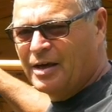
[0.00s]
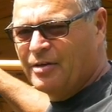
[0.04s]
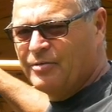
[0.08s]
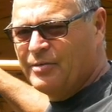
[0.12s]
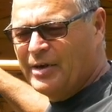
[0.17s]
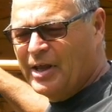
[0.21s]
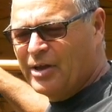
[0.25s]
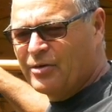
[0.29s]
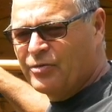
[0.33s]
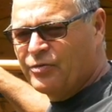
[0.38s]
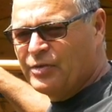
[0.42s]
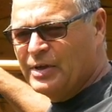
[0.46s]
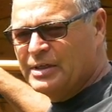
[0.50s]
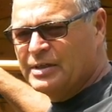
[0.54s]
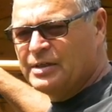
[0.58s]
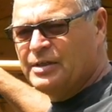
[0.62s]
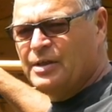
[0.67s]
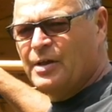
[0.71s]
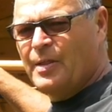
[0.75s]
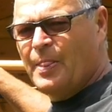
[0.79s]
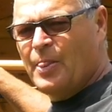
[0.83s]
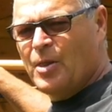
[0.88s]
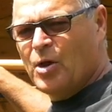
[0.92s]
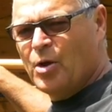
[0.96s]
I've now
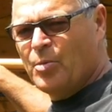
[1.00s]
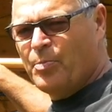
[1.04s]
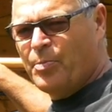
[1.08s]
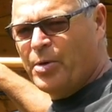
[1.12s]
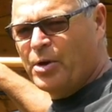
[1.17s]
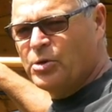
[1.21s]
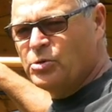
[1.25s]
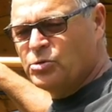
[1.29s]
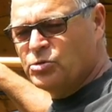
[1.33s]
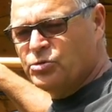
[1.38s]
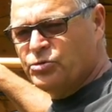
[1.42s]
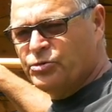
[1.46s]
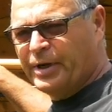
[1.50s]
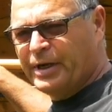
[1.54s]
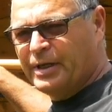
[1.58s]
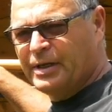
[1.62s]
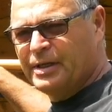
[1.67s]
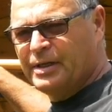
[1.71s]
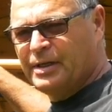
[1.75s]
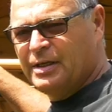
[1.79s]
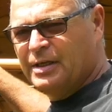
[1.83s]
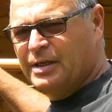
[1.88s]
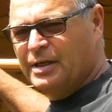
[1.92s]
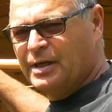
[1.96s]
fitted a spring,
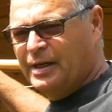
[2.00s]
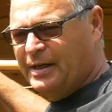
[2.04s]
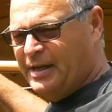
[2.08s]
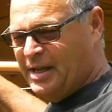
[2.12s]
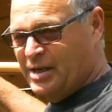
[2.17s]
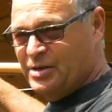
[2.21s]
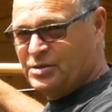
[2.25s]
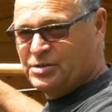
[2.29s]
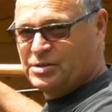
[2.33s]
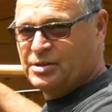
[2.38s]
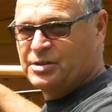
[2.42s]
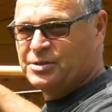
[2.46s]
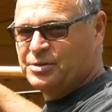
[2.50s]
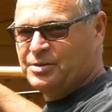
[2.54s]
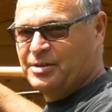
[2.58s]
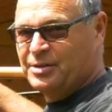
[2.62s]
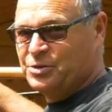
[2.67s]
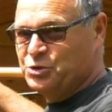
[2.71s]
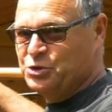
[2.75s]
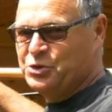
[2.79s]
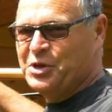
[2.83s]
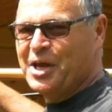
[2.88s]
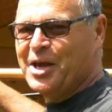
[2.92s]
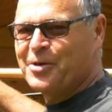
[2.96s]
and it's at
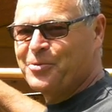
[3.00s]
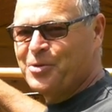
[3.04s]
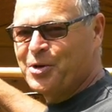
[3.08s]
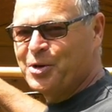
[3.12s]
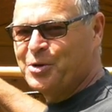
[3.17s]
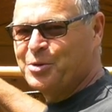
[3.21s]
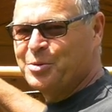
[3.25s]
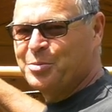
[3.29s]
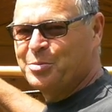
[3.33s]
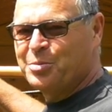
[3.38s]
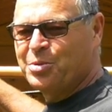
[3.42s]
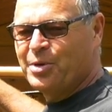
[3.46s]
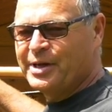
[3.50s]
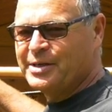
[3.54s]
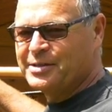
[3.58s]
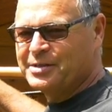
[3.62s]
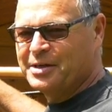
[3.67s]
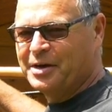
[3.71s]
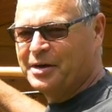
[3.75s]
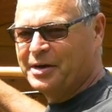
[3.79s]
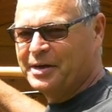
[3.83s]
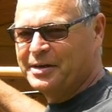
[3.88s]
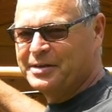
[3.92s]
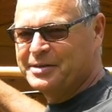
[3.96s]
zero brace
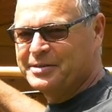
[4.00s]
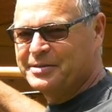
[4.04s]
height.